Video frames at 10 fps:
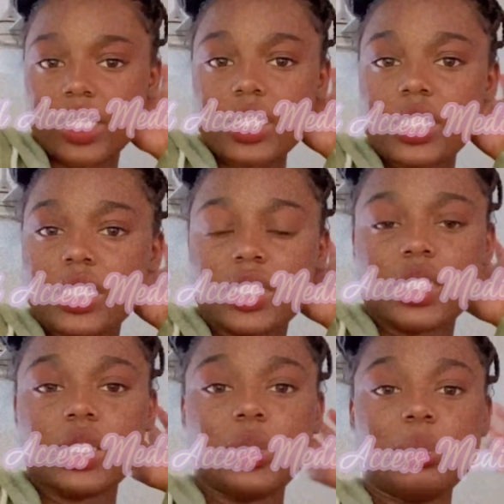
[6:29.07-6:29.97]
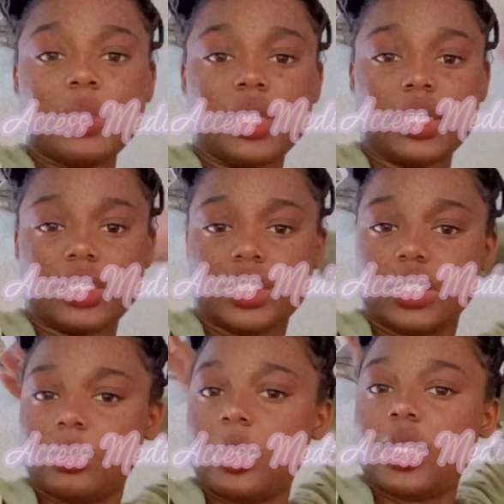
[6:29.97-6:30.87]
This is just too
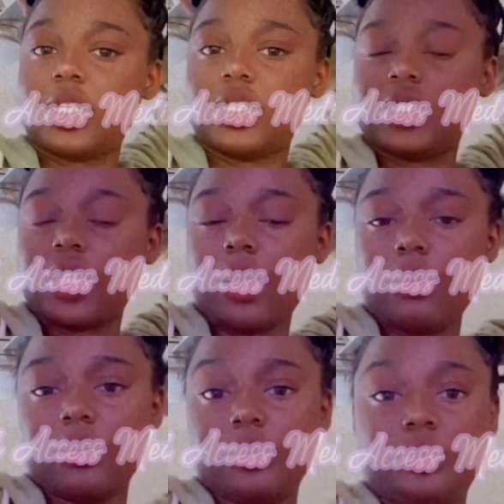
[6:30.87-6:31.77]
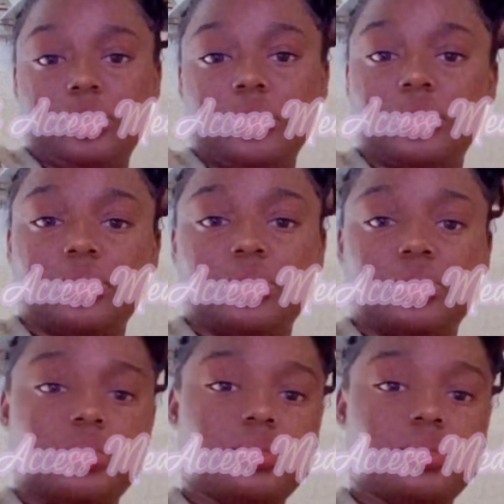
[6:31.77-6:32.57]
much, bitch. I'm hmm.